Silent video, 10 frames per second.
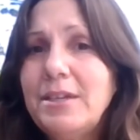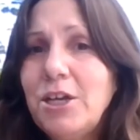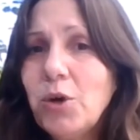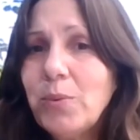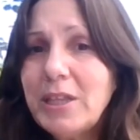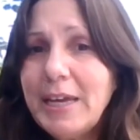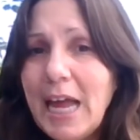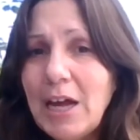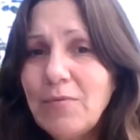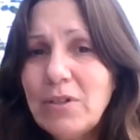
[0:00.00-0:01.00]
Hear what
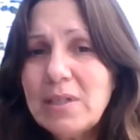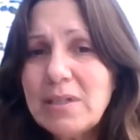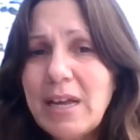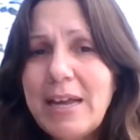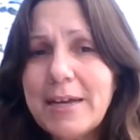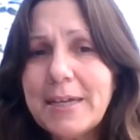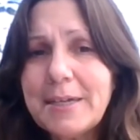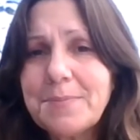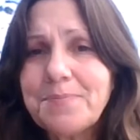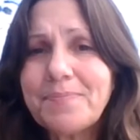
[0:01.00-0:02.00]
they have to say,
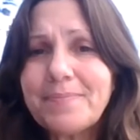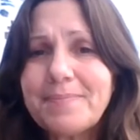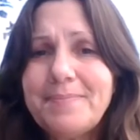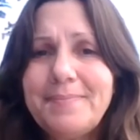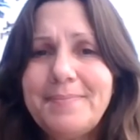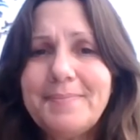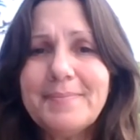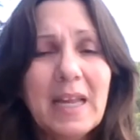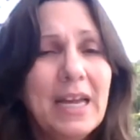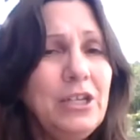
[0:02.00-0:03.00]

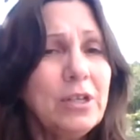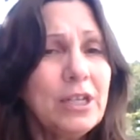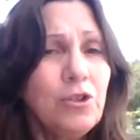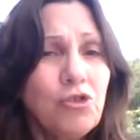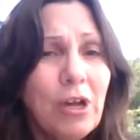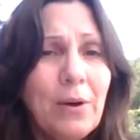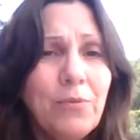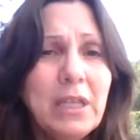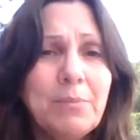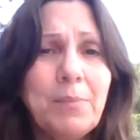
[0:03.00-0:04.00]
and you can
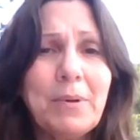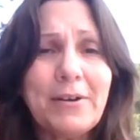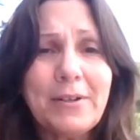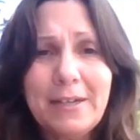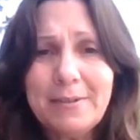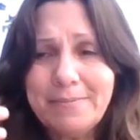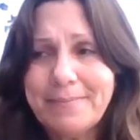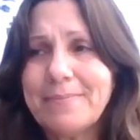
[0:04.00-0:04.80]
chat with them about it.